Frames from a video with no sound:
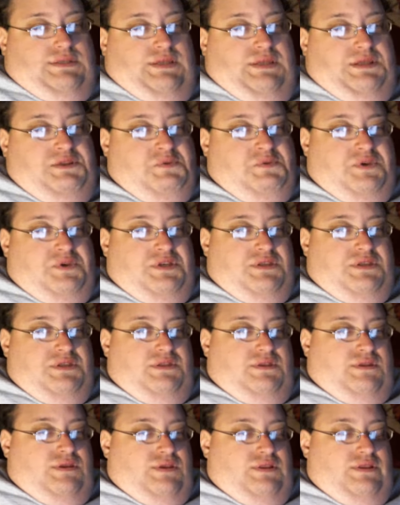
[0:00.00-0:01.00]

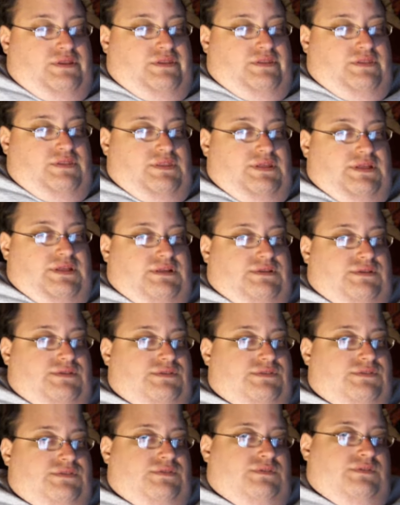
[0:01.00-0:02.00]
Anyway, that
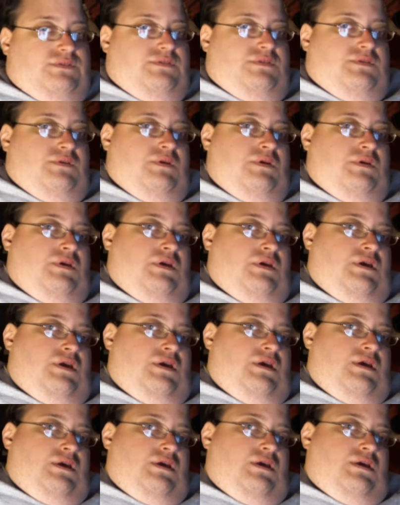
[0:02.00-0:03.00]
is
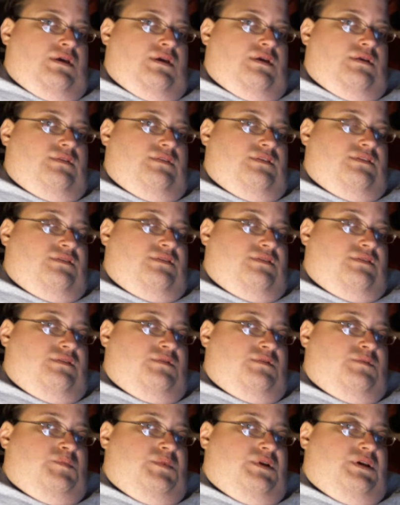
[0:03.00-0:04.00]
this
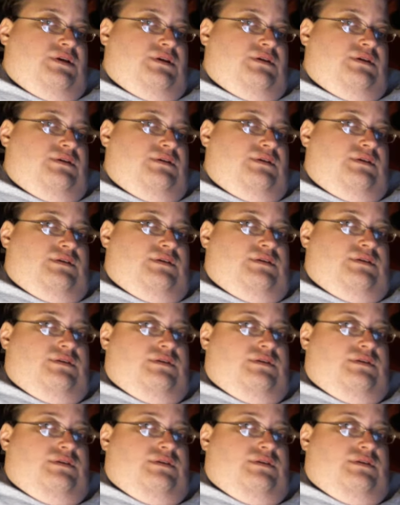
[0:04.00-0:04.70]
is my